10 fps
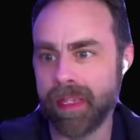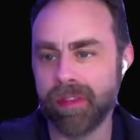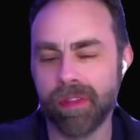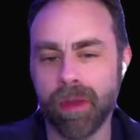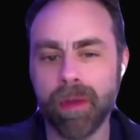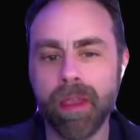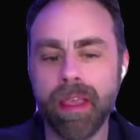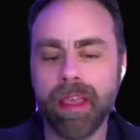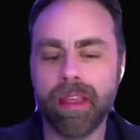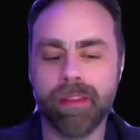So
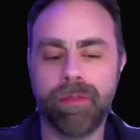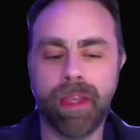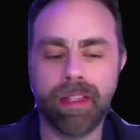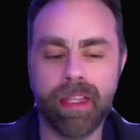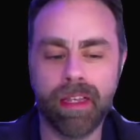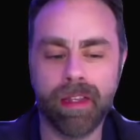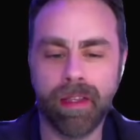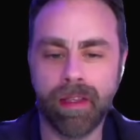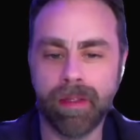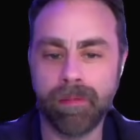the fact that
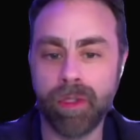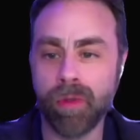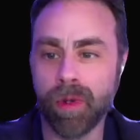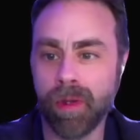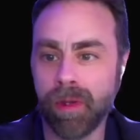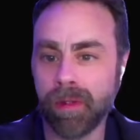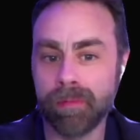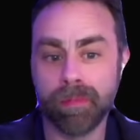you all,